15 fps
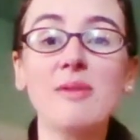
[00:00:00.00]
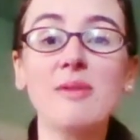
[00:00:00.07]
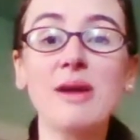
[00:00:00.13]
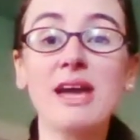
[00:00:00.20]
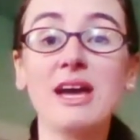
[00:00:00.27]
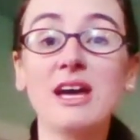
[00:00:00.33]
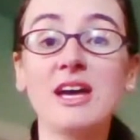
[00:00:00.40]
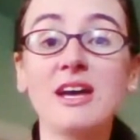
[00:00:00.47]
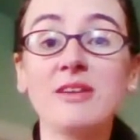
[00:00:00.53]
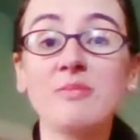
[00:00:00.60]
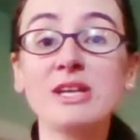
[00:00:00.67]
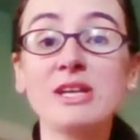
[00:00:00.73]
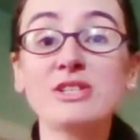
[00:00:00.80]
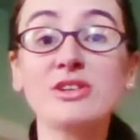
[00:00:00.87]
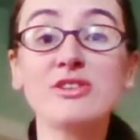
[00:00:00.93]
And
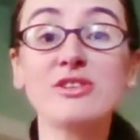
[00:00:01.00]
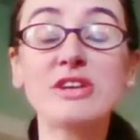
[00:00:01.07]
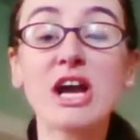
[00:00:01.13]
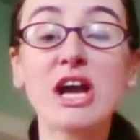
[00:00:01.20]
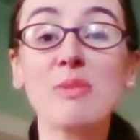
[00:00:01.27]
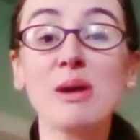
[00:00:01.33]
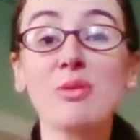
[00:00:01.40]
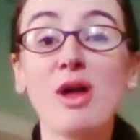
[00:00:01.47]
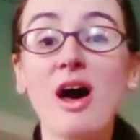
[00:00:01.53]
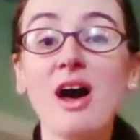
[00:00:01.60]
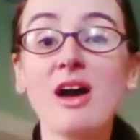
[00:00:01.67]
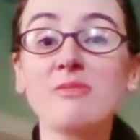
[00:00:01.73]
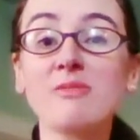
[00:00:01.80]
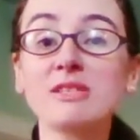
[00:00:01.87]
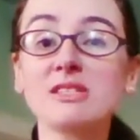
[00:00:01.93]
make sure you check out my
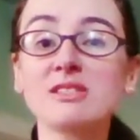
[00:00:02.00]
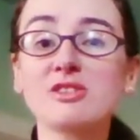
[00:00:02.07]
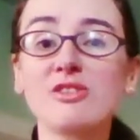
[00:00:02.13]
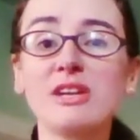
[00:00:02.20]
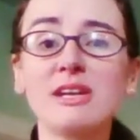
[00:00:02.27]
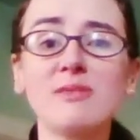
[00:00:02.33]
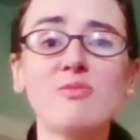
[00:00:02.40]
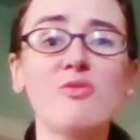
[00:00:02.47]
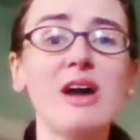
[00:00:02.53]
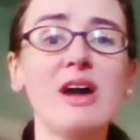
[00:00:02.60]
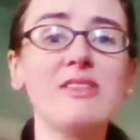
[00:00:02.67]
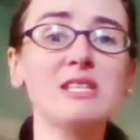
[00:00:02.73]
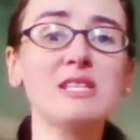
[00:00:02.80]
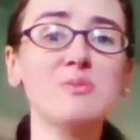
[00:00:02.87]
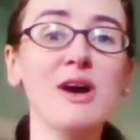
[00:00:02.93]
blog, Mrs. Green. Find
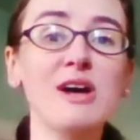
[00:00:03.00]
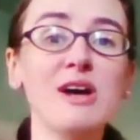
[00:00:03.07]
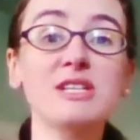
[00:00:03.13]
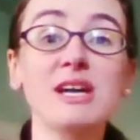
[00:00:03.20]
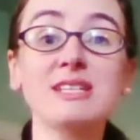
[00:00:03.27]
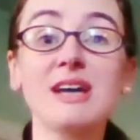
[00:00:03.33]
this project